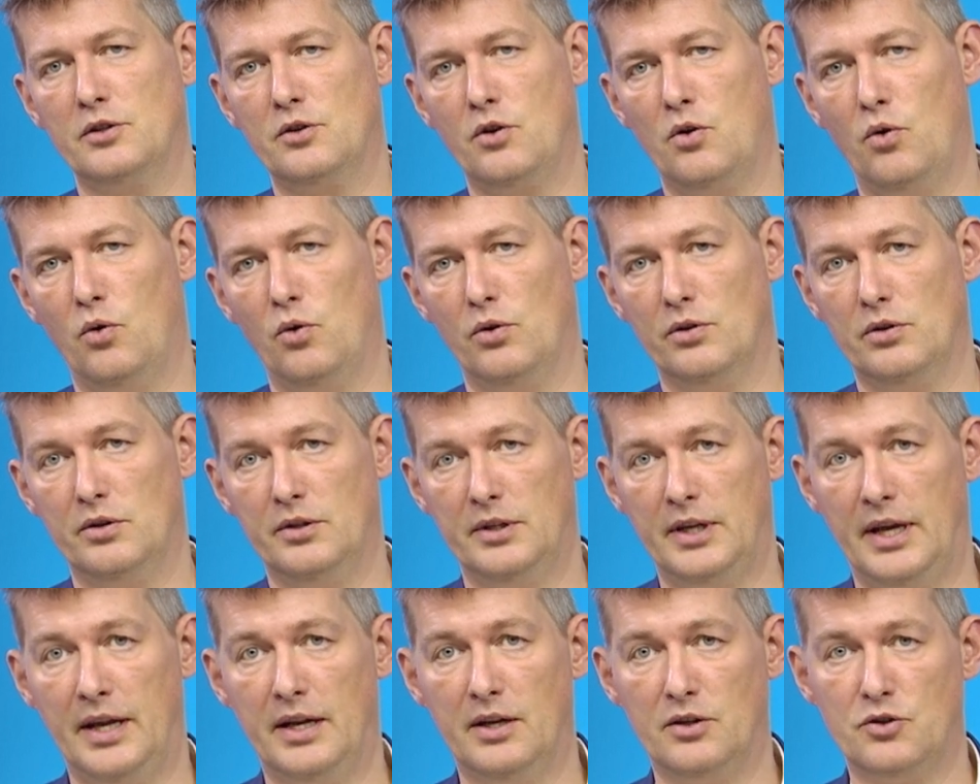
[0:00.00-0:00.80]
called
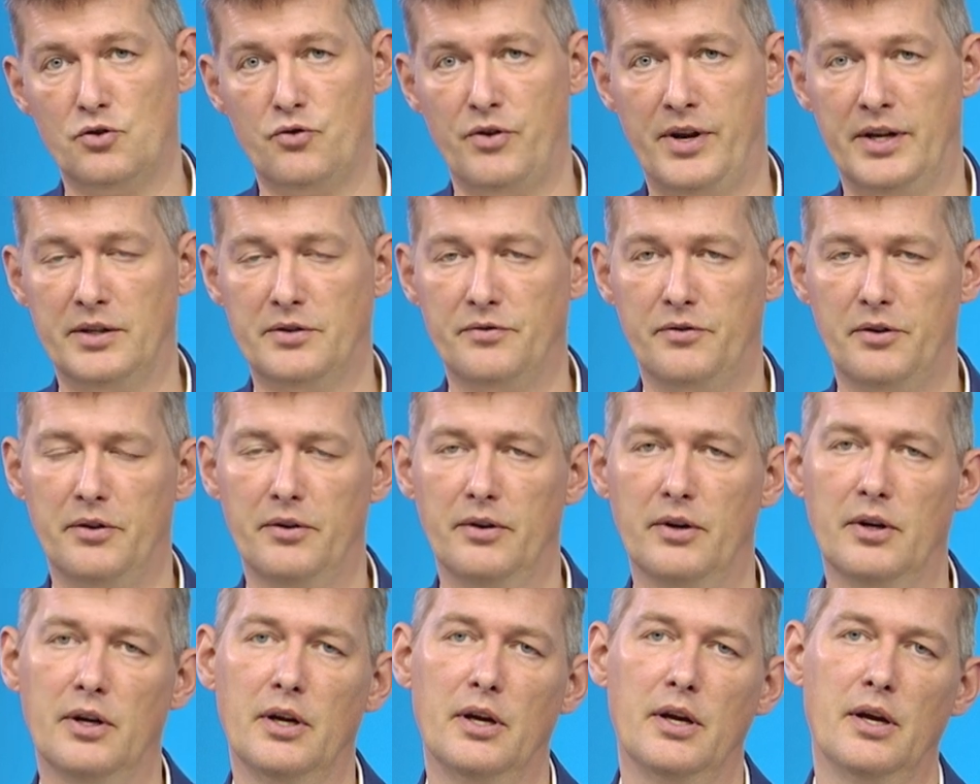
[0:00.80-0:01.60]
data transfer.
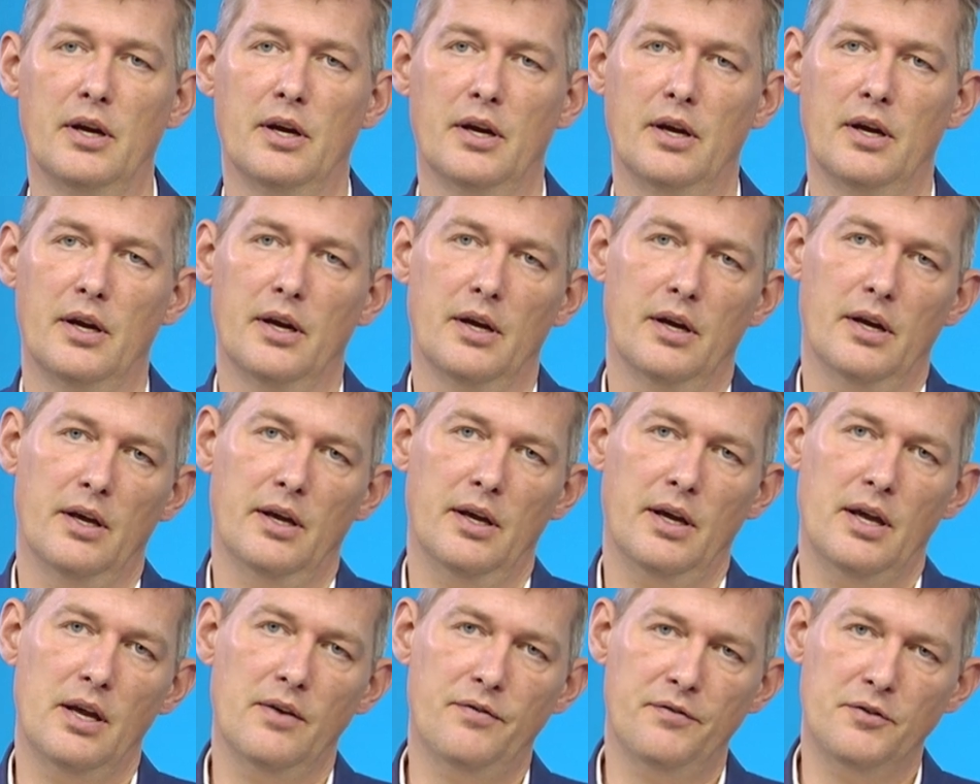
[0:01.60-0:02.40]

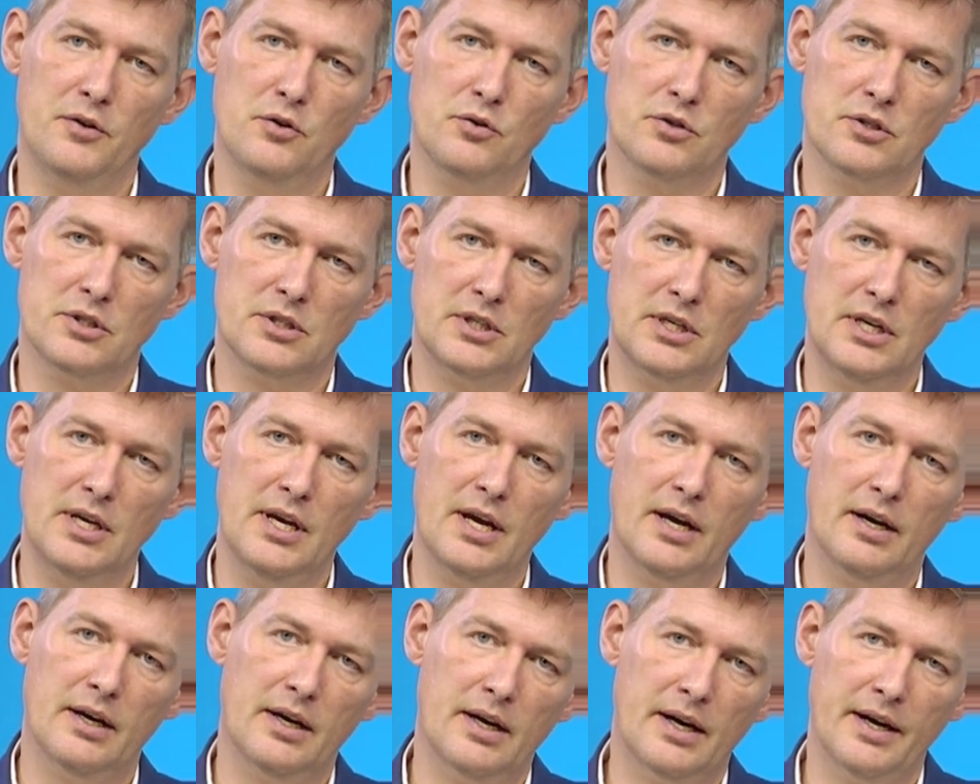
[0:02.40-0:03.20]
If you see
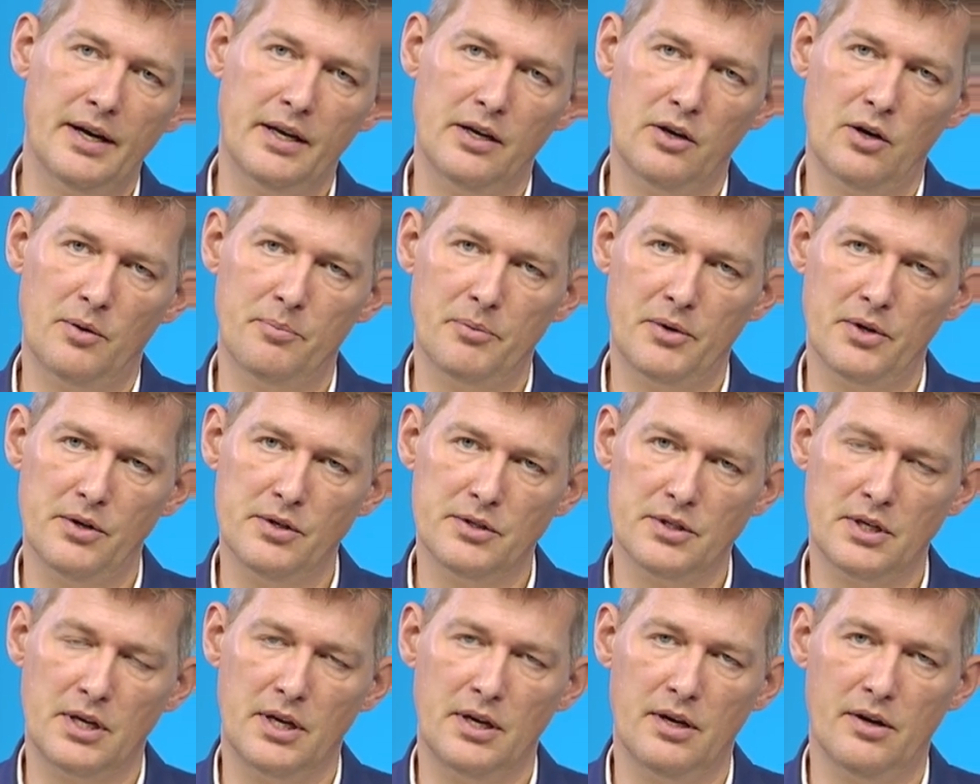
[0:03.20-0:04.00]
high
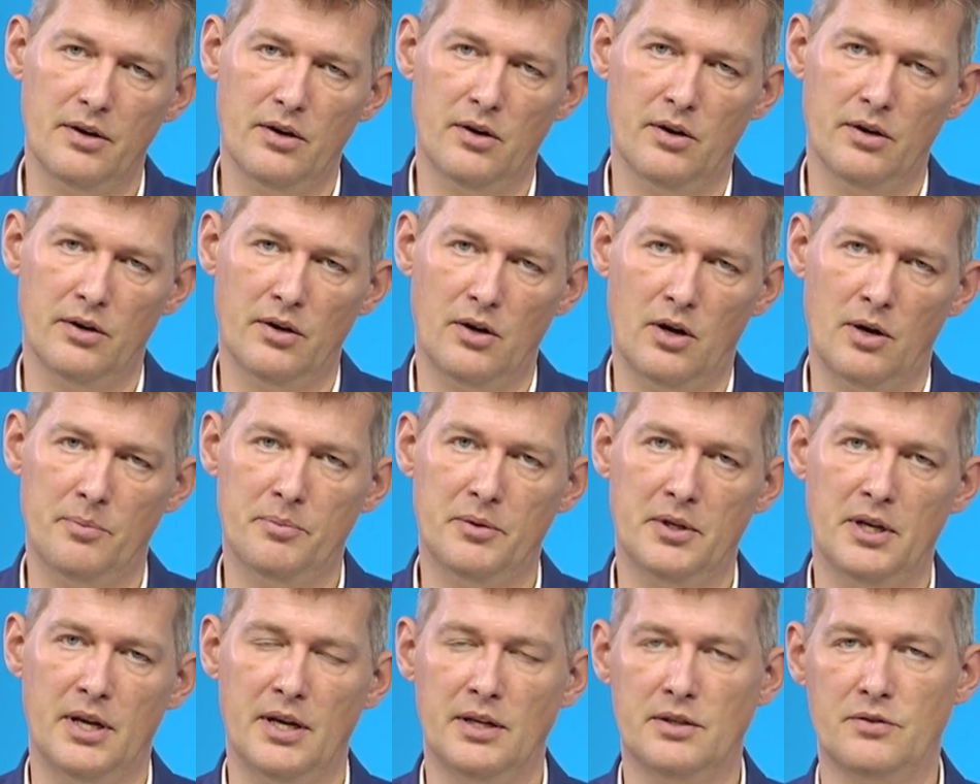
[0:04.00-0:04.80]
numbers here on
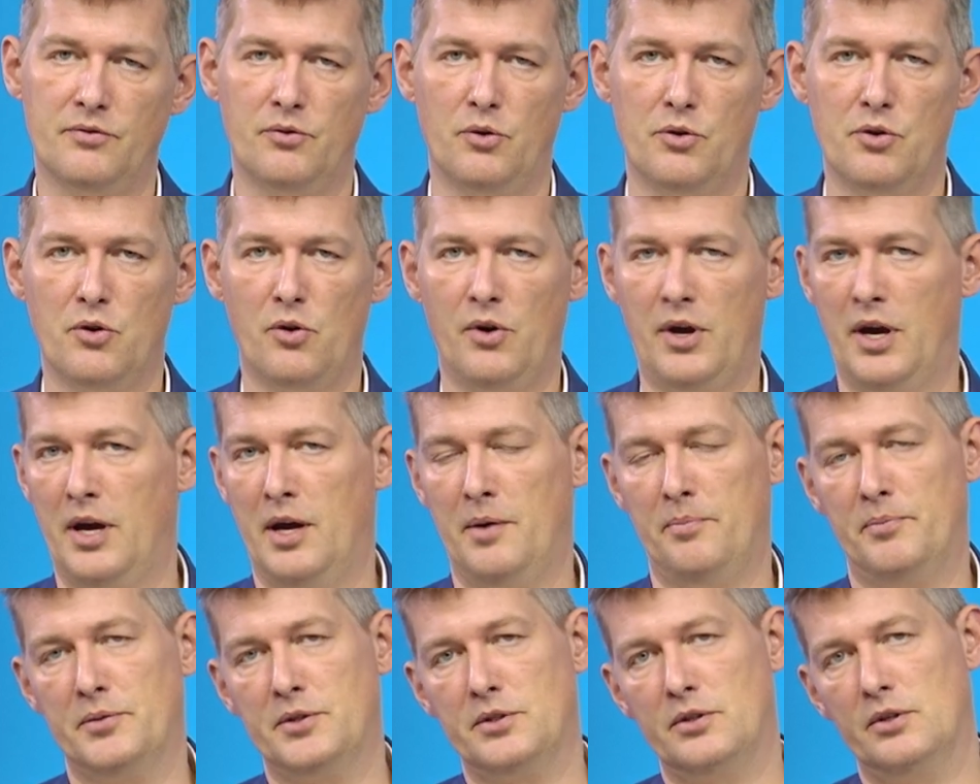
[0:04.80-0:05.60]
updates for your
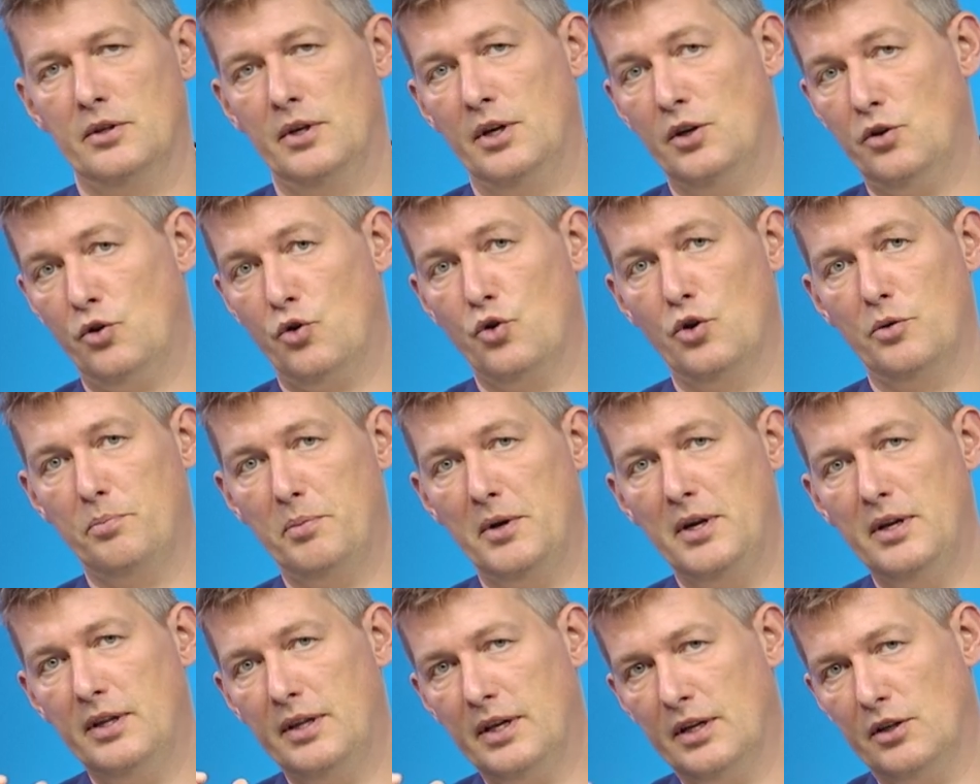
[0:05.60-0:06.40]
apps, it could
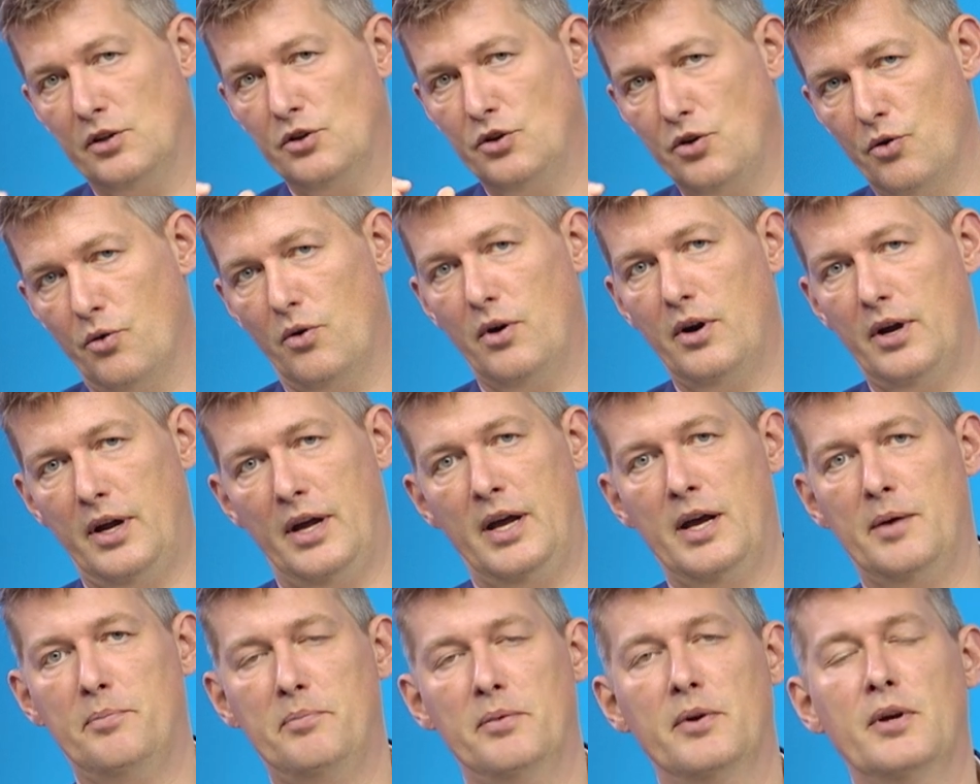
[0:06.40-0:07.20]
be that your
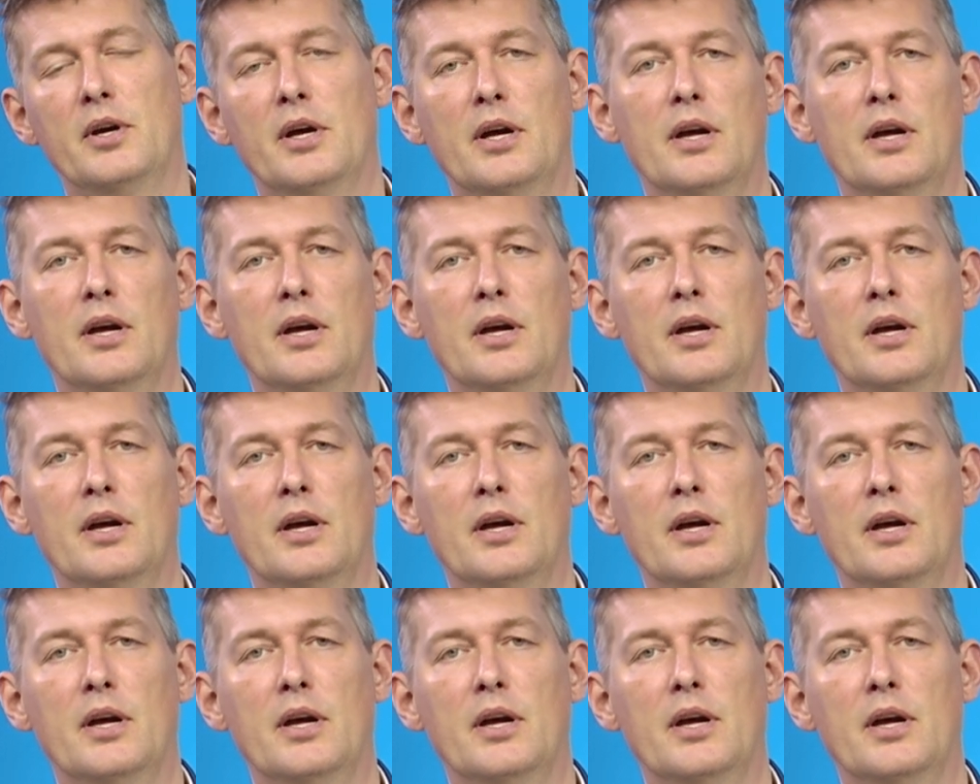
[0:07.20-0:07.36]
app